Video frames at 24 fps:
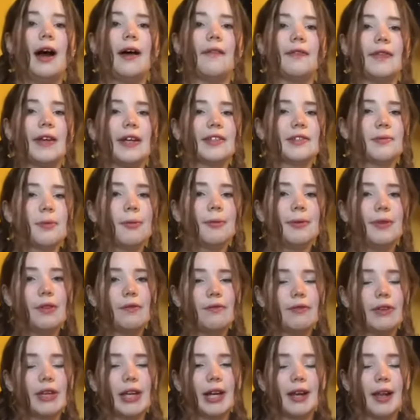And that's probably
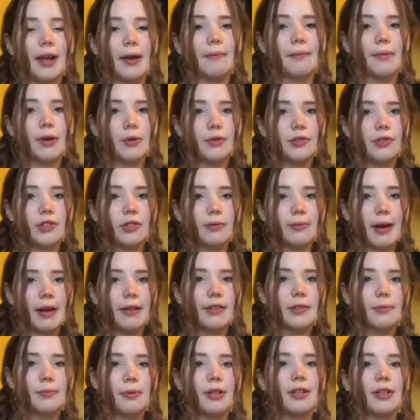the thing I like most about
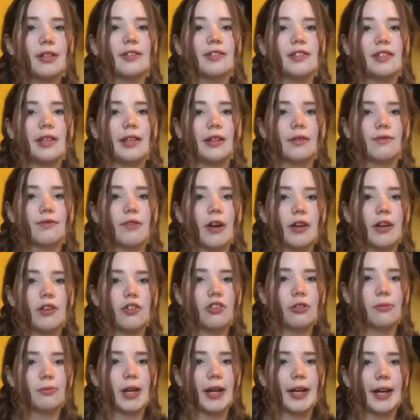this book, is seeing the
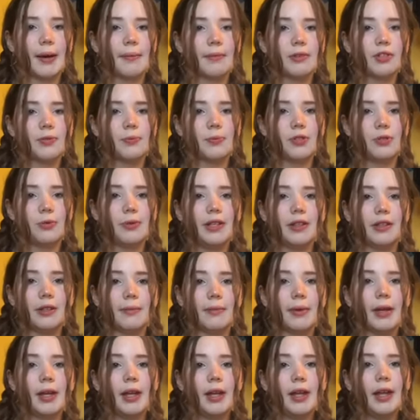friendship dynamics between
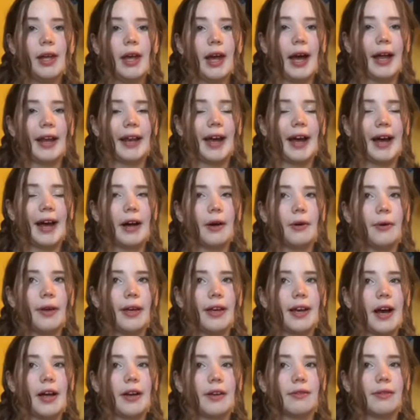them and how
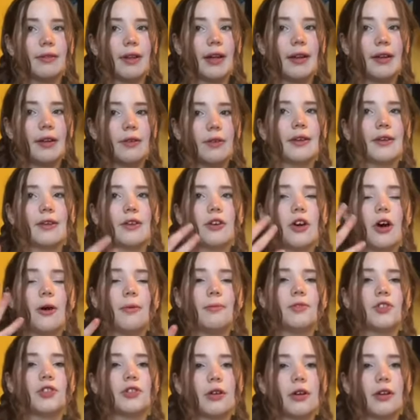it kind of like
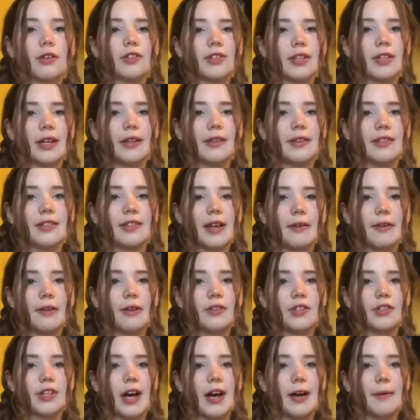comes across like the
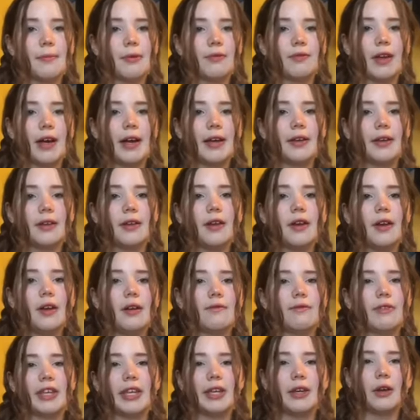stereotype of like
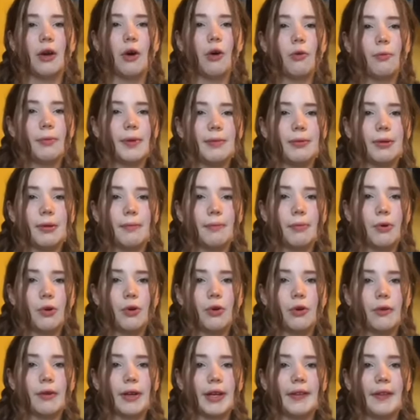thinking old people are
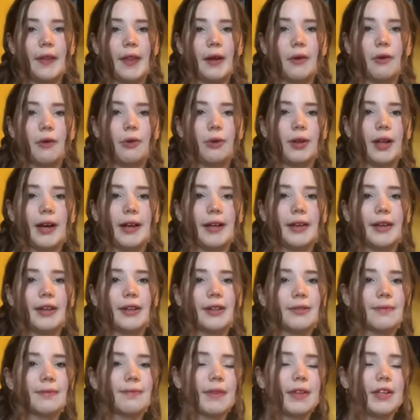boring and they're all
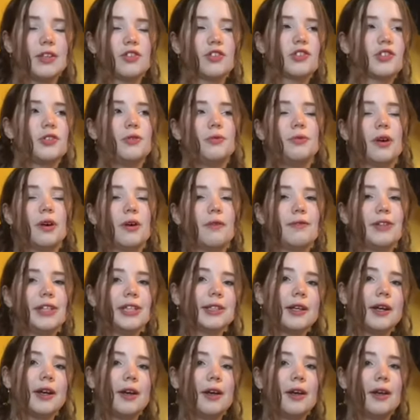like, they just do
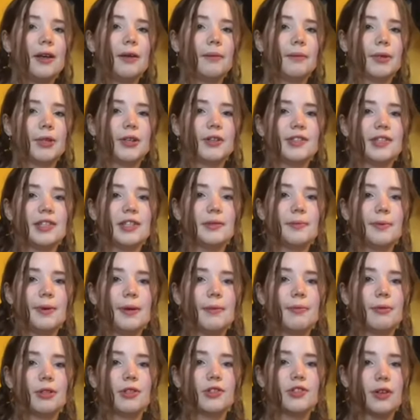nothing. Because these
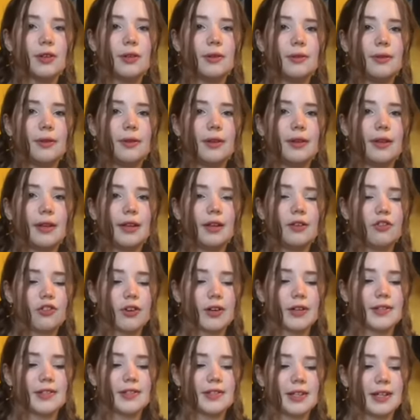people are so
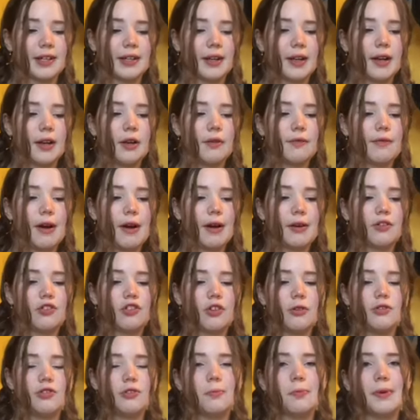interesting, and I love how it
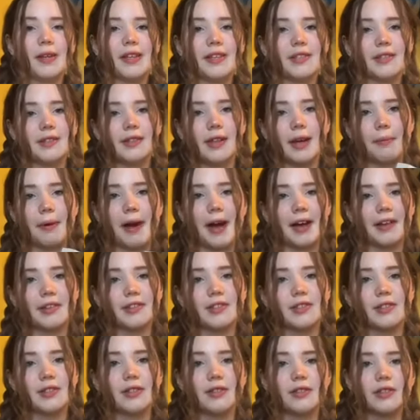shows you bits of their
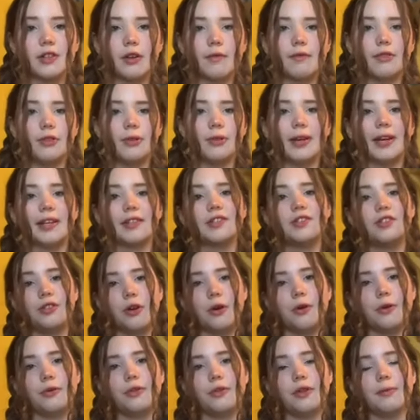past and stuff, and you get to
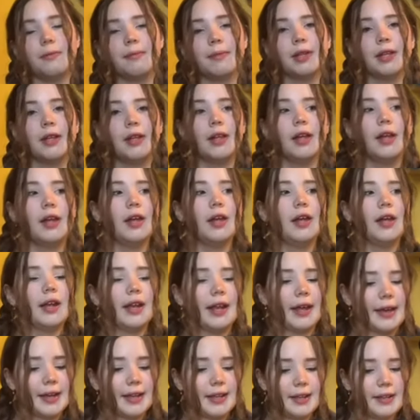know them.
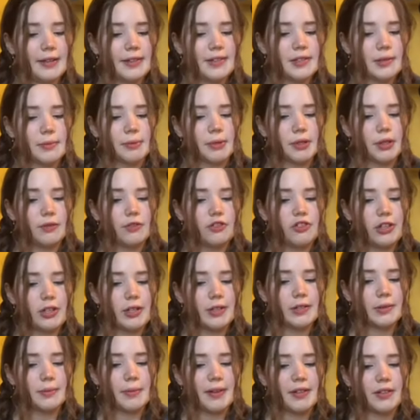Like Elizabeth,
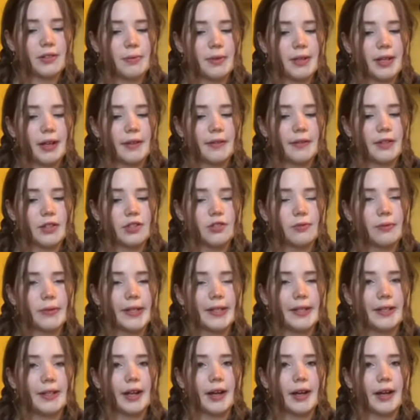she's meant to be like this really